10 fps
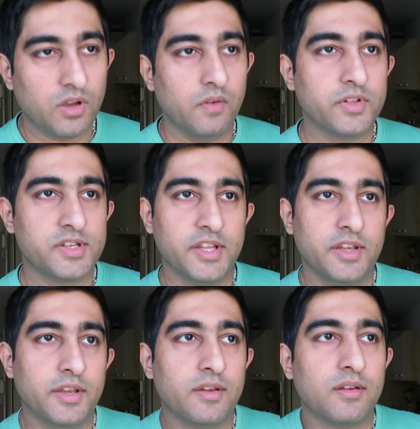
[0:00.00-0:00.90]

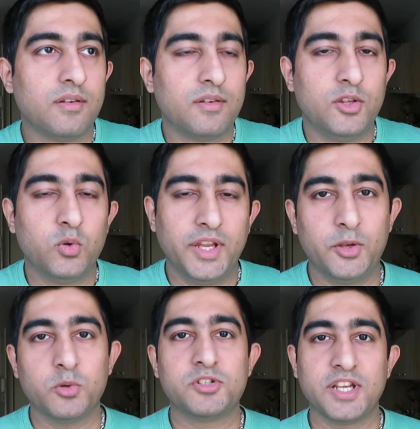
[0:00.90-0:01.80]
obviously you
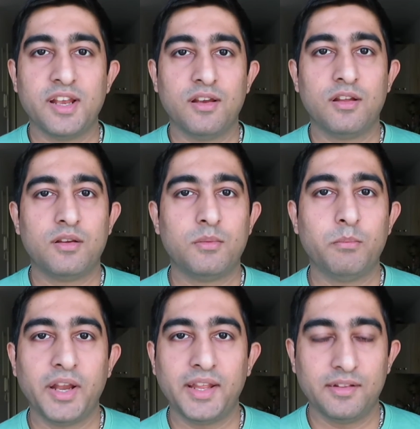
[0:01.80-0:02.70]
need to shell
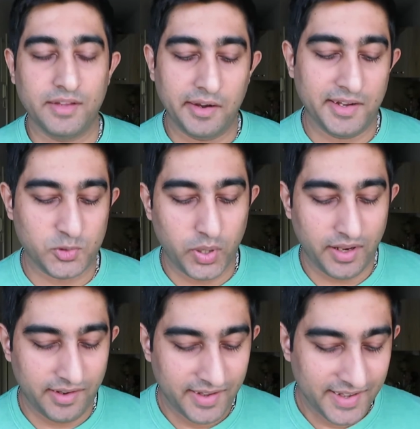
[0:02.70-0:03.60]
money there as
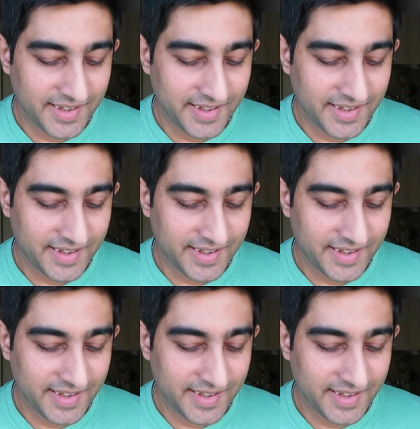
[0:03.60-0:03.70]
well.